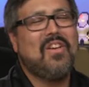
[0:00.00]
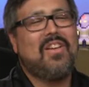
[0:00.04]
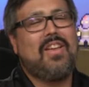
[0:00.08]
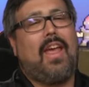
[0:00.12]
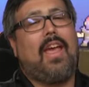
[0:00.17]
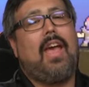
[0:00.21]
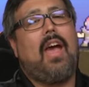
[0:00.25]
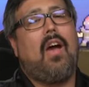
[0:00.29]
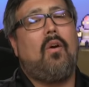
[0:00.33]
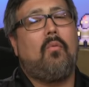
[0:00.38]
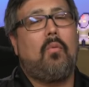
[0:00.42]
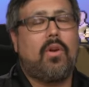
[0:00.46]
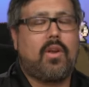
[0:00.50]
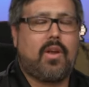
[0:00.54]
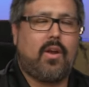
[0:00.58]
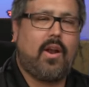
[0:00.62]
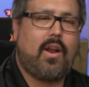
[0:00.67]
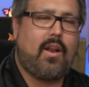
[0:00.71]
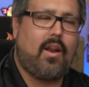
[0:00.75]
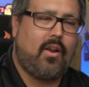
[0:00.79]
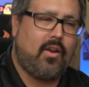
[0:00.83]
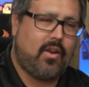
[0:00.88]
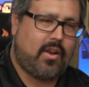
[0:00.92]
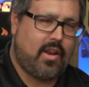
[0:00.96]
yeah, we're kind
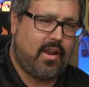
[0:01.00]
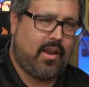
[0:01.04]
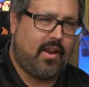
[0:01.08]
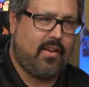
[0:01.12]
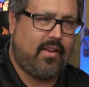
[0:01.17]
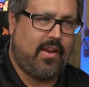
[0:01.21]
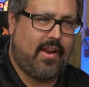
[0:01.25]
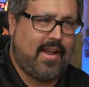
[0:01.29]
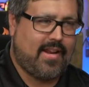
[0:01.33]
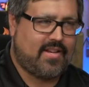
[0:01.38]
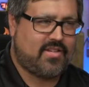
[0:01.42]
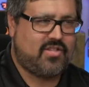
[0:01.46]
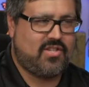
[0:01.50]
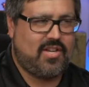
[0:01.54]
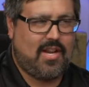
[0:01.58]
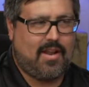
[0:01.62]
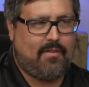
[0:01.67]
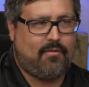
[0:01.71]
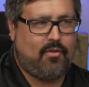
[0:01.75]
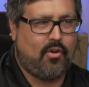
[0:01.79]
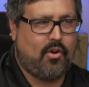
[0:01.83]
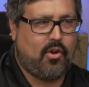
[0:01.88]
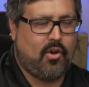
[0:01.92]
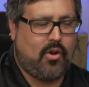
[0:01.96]
of looking at the next
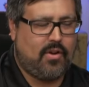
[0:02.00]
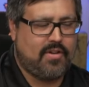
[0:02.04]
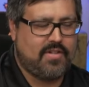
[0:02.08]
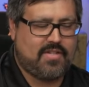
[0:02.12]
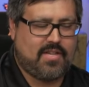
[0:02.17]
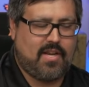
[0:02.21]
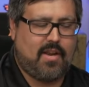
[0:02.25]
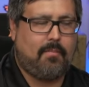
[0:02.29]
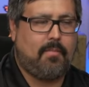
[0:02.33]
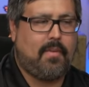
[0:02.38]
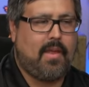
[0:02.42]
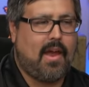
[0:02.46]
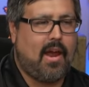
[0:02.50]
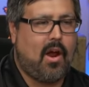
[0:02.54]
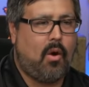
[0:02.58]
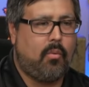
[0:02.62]
level of concept now.